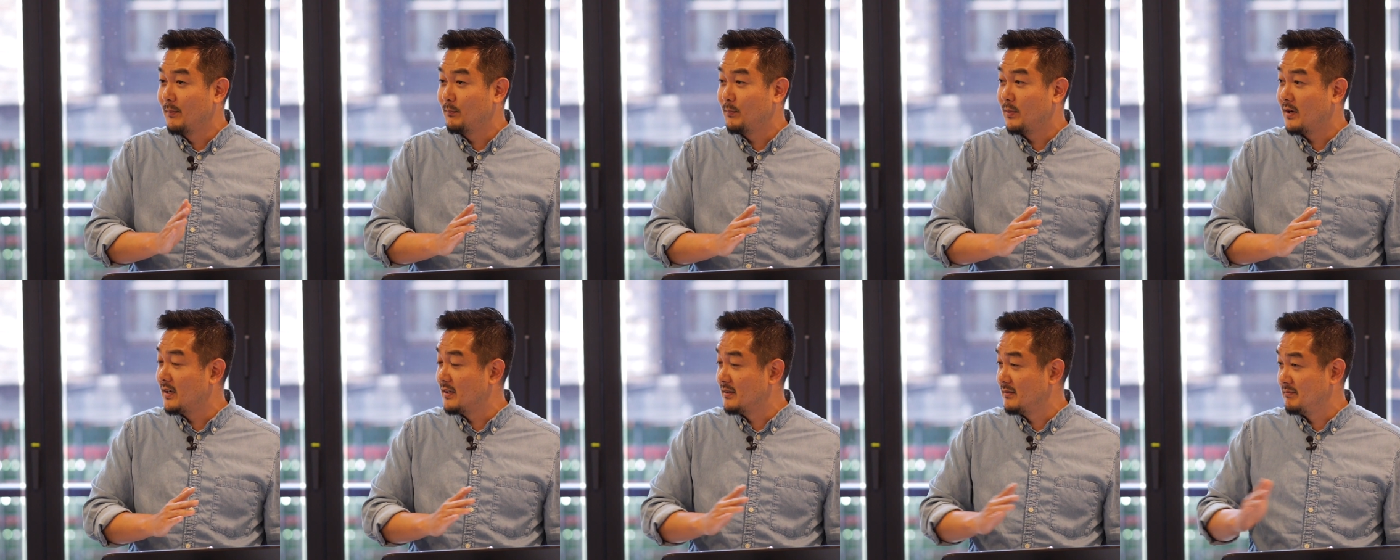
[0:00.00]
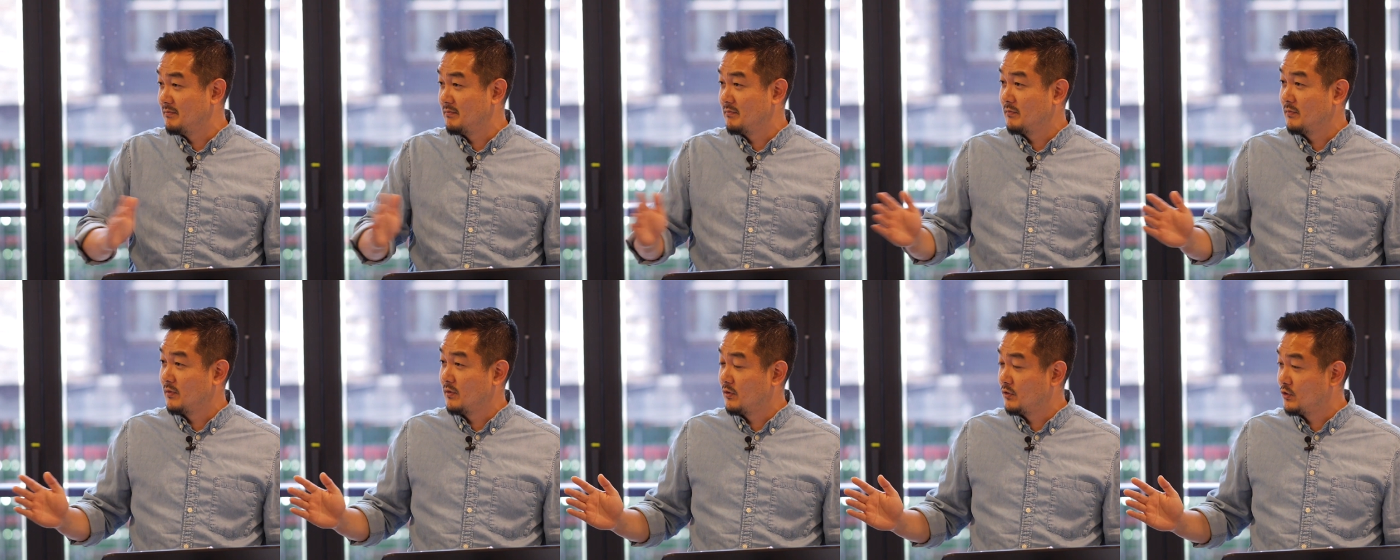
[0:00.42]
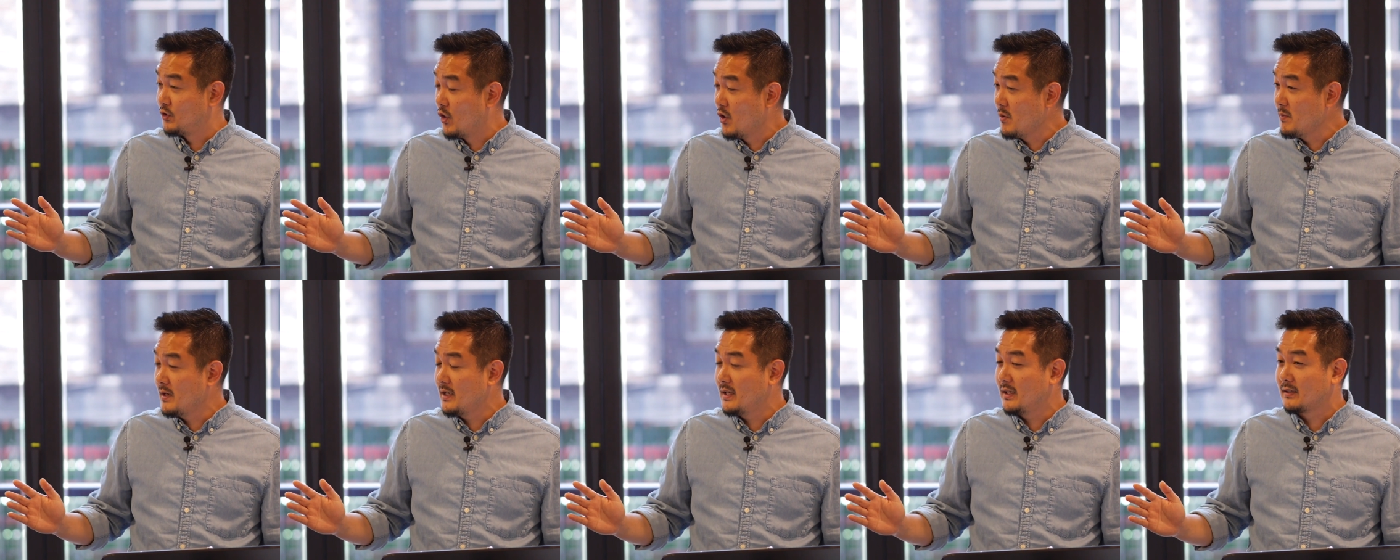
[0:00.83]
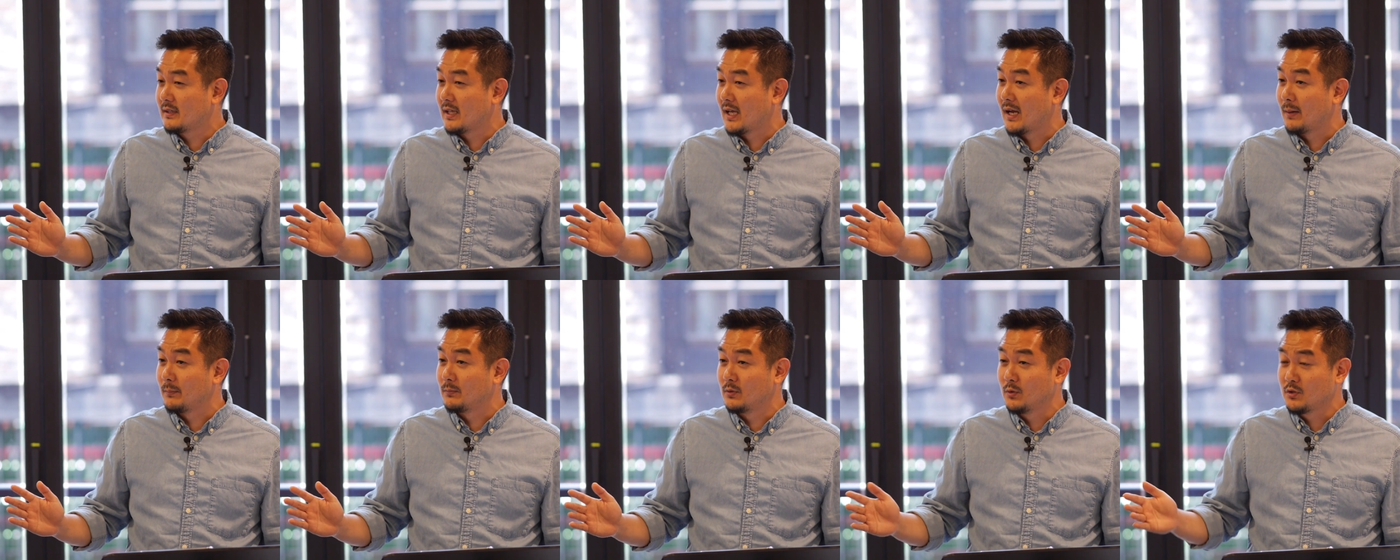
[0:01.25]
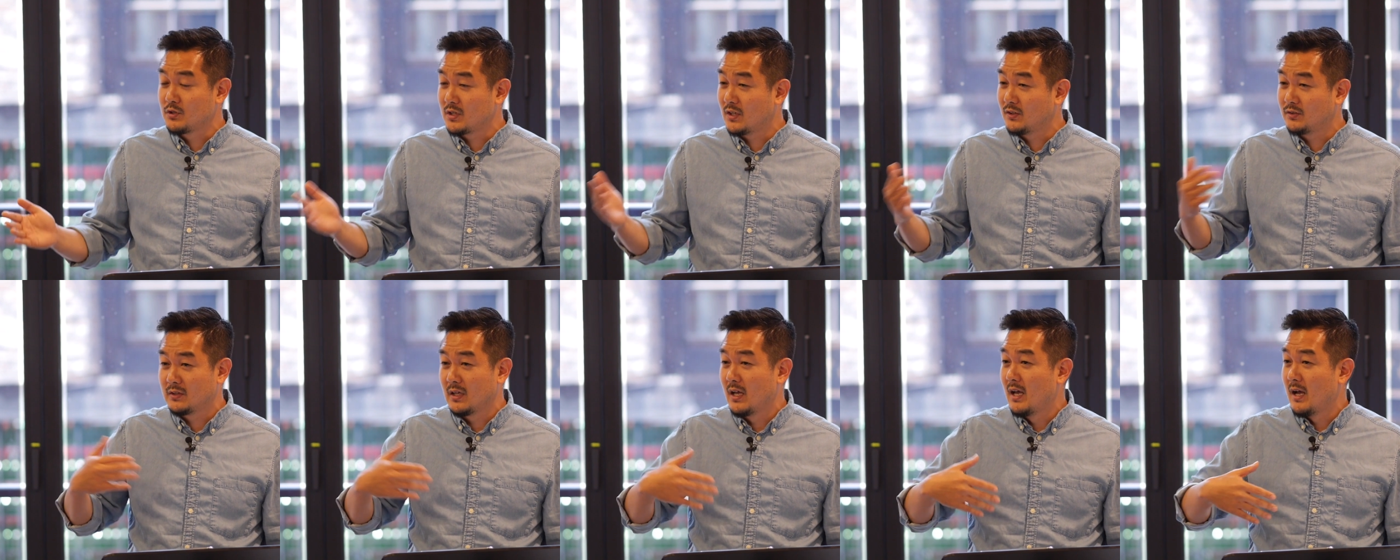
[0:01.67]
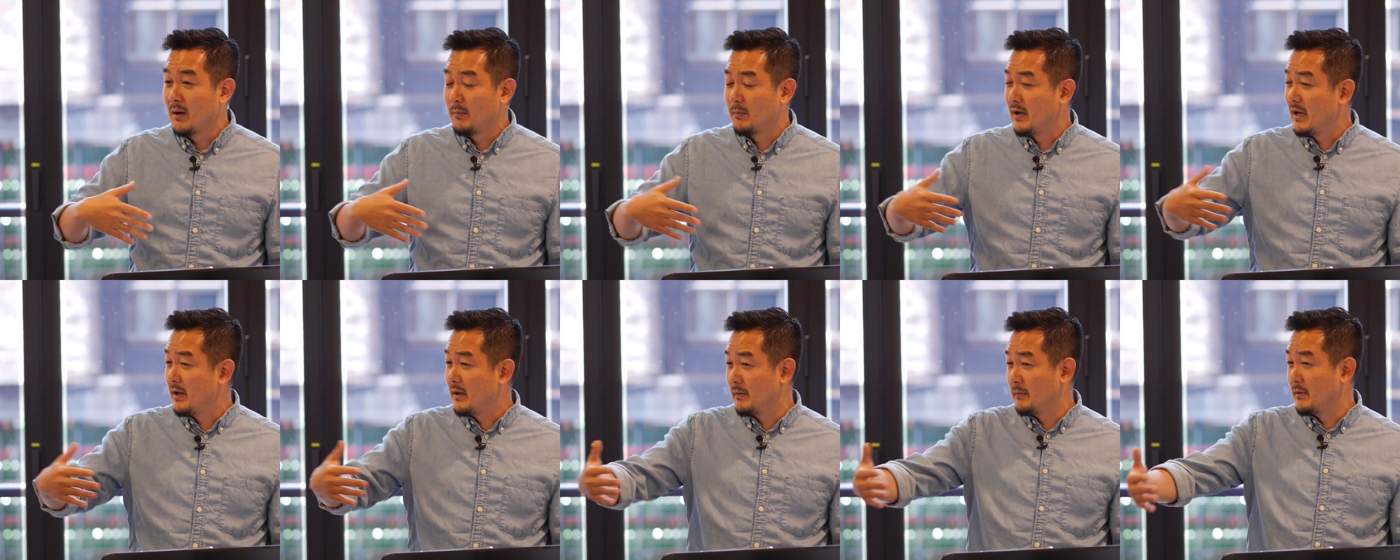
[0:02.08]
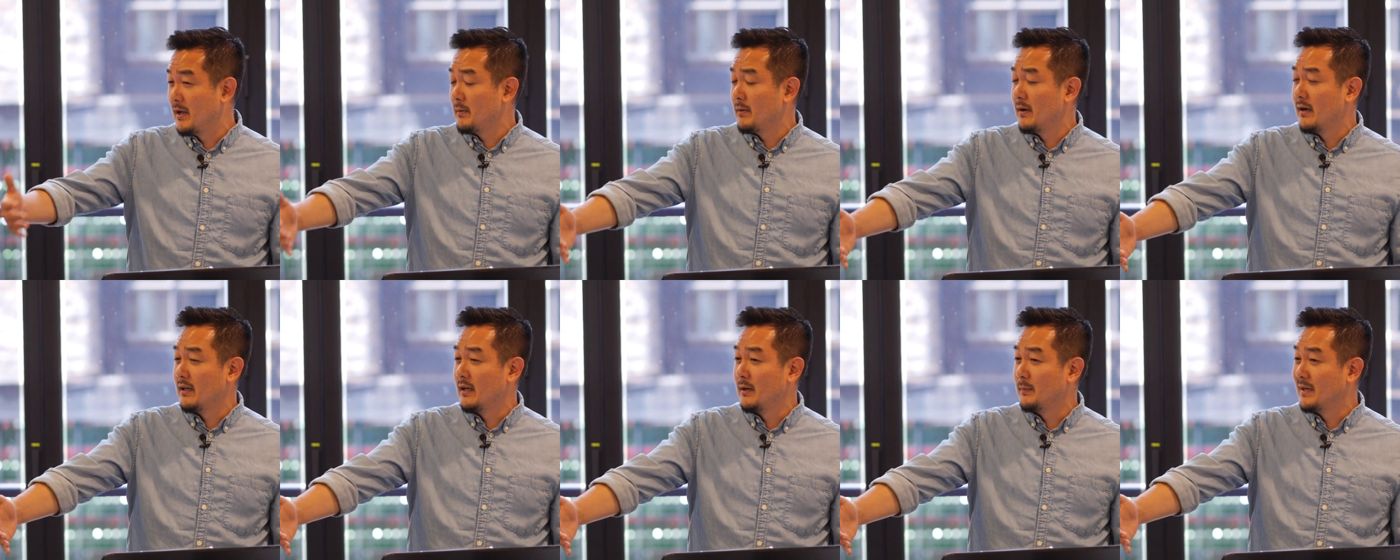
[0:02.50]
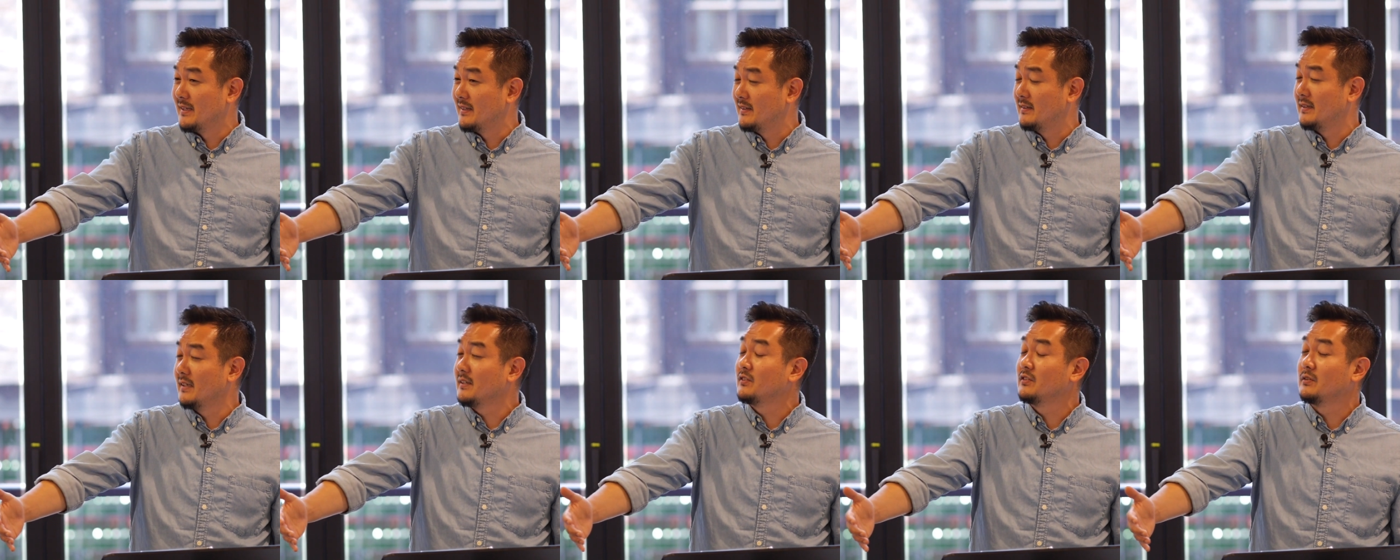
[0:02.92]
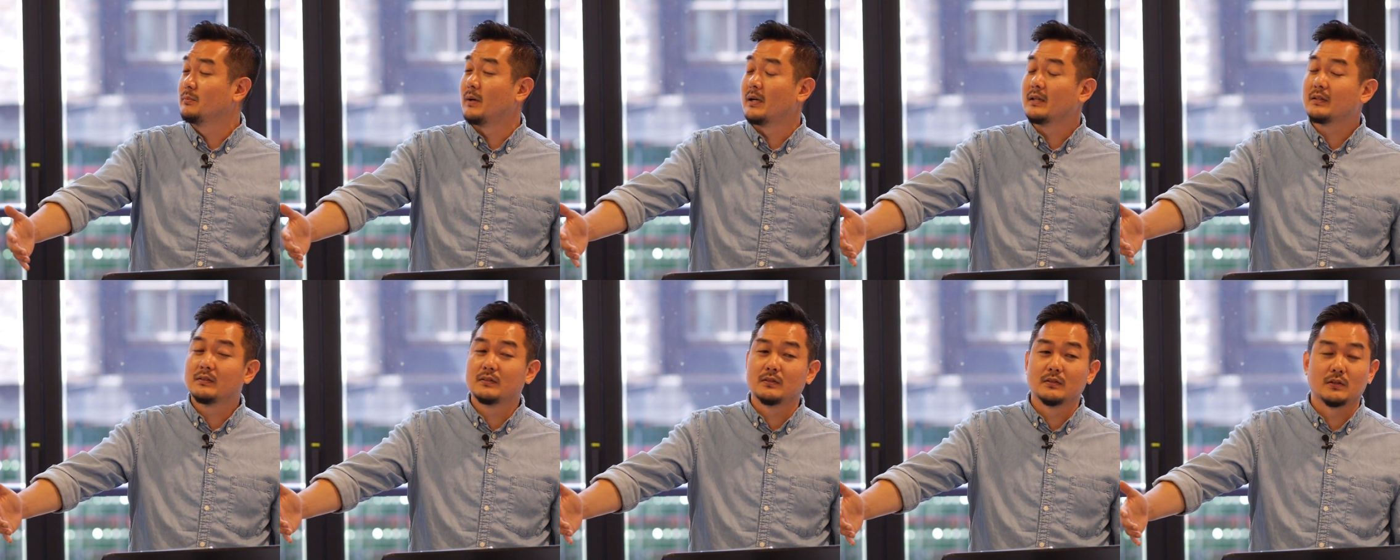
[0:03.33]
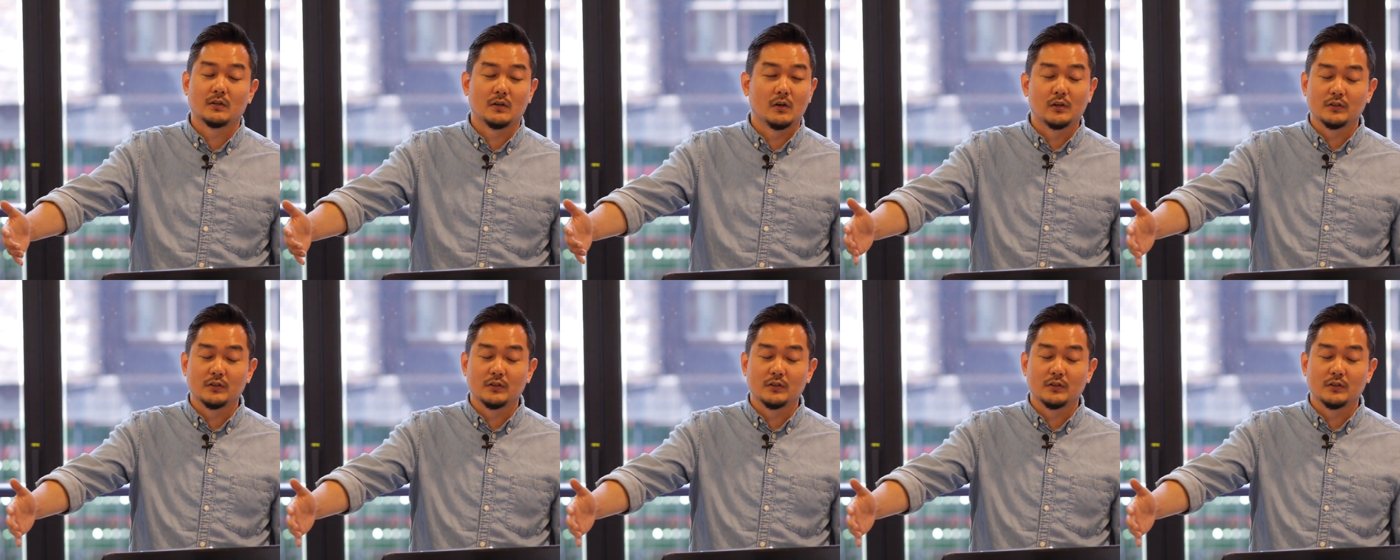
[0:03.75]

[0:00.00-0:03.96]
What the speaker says: but so many times. It was just about 6 months ago,